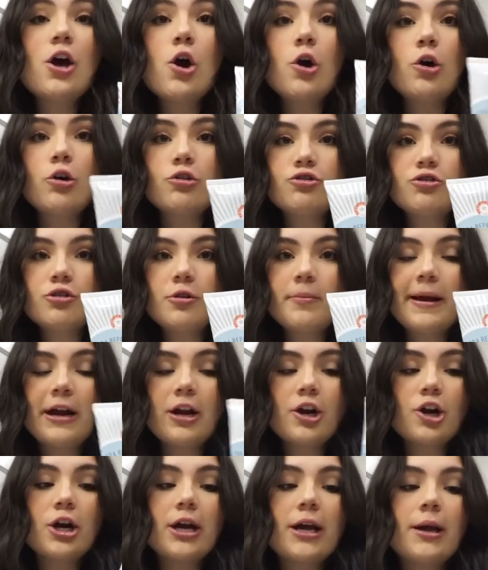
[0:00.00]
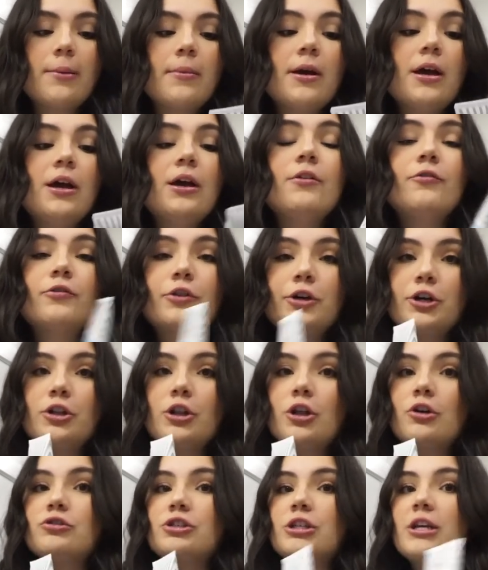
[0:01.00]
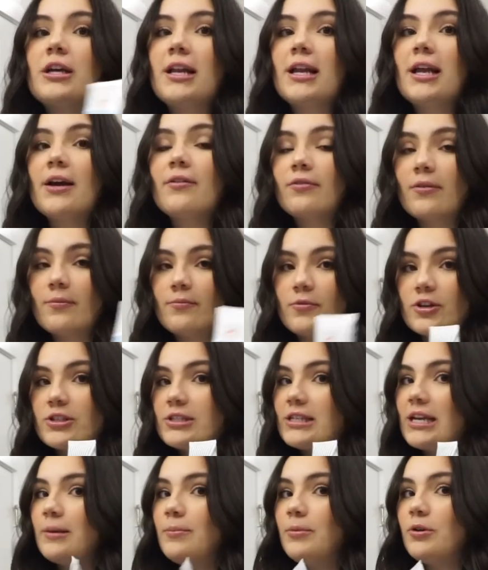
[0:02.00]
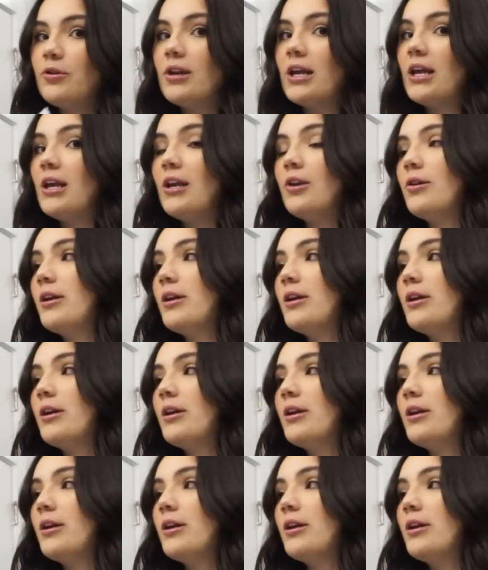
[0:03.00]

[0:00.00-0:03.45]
Ultra Repair Cream for your lotion from First Aid Beauty.